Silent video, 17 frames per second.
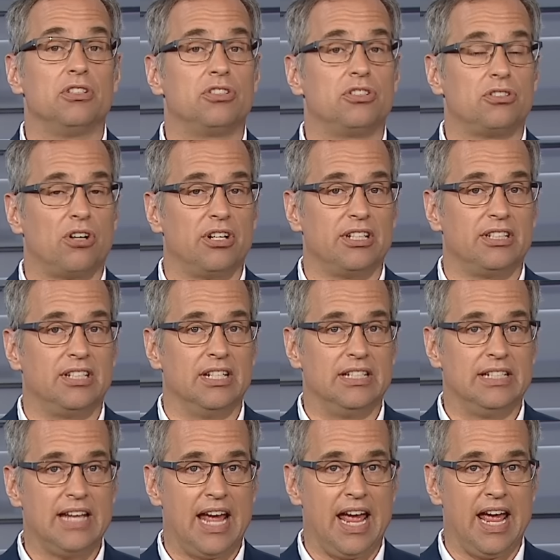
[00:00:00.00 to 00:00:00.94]
started
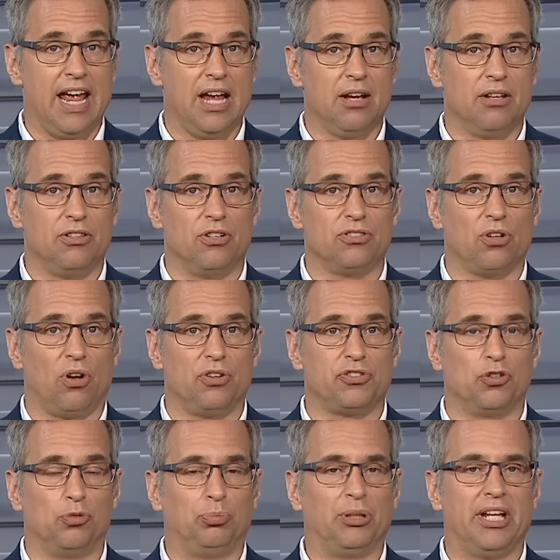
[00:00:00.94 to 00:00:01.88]
today, and there's
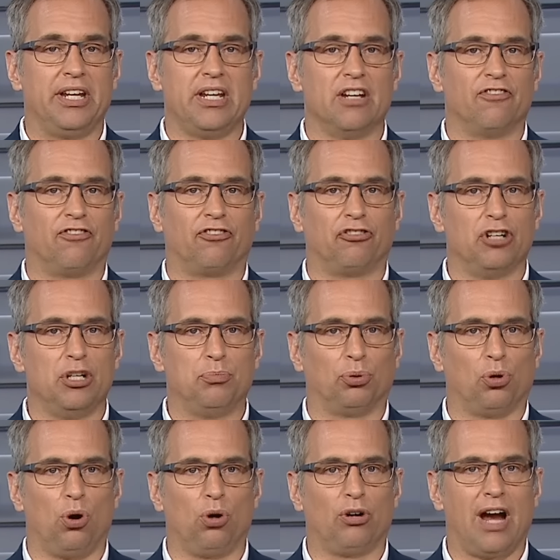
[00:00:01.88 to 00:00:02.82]
also plenty of free
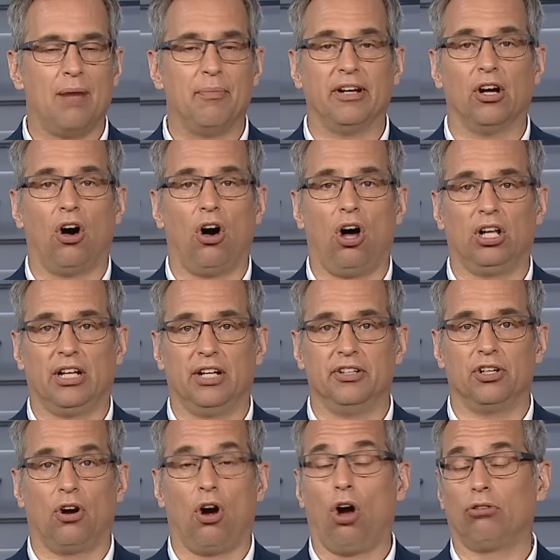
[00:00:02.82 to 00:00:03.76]
programming
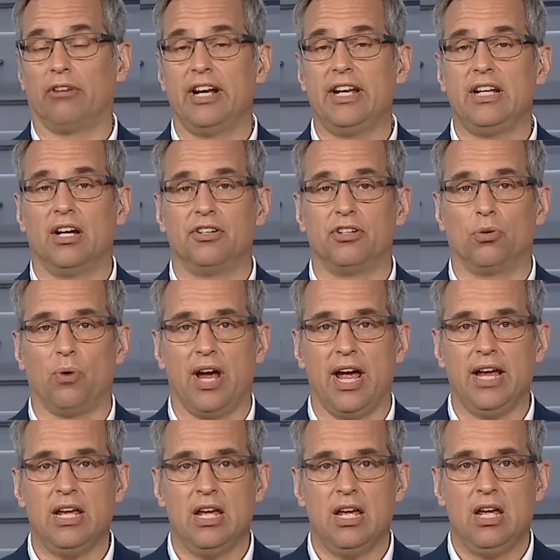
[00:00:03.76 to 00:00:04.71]
already
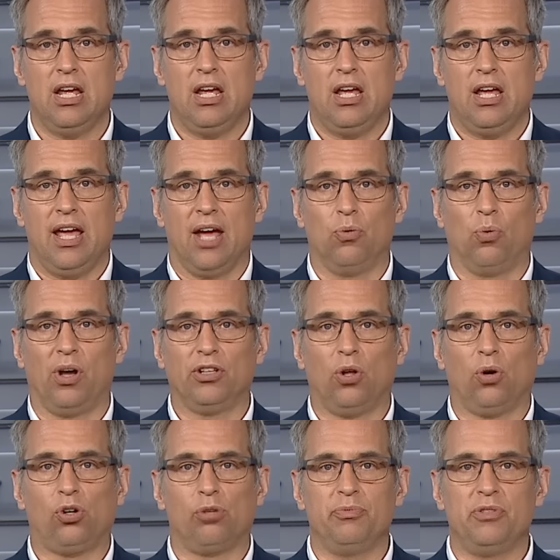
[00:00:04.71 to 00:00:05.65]
underway. And one
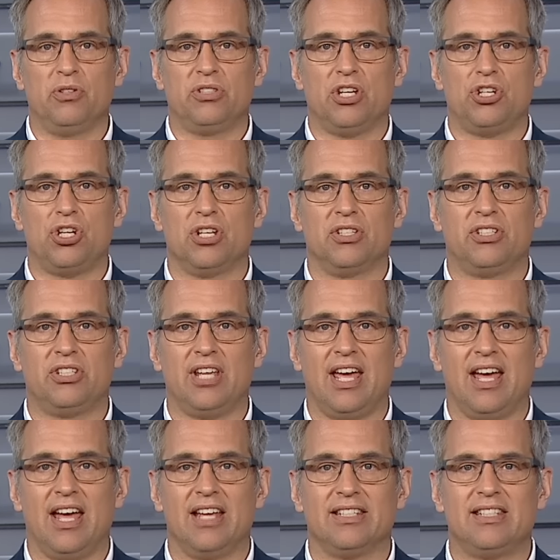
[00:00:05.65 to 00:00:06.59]
local musician
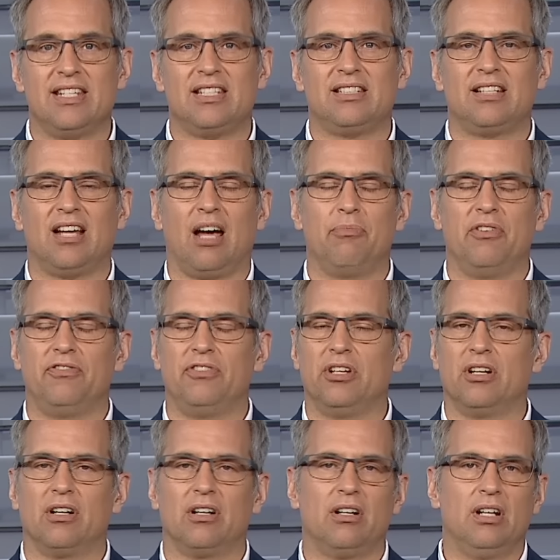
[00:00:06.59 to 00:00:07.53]
says this time of
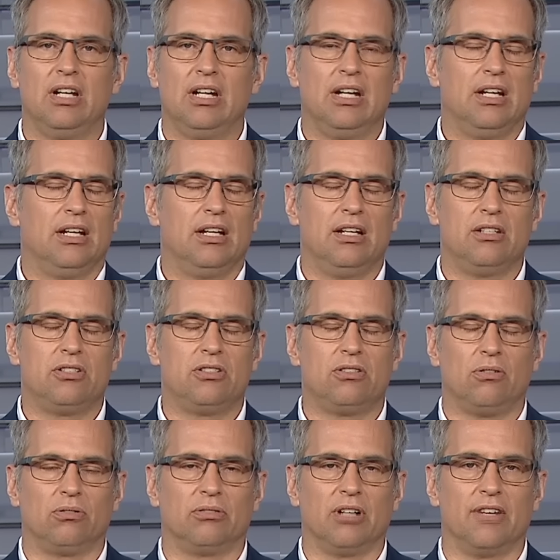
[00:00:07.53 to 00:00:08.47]
year is
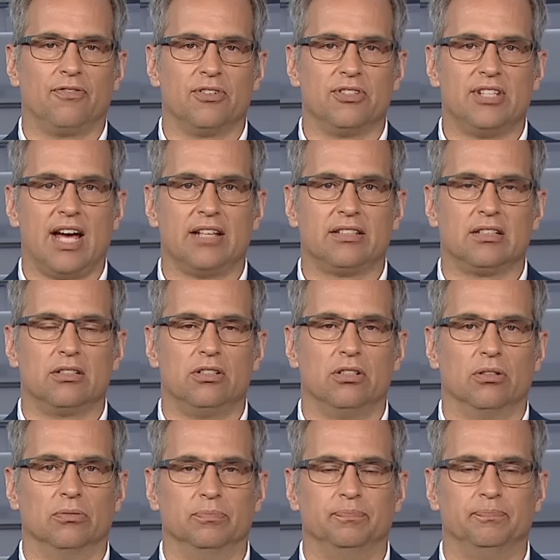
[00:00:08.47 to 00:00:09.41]
so great for Saskatoon.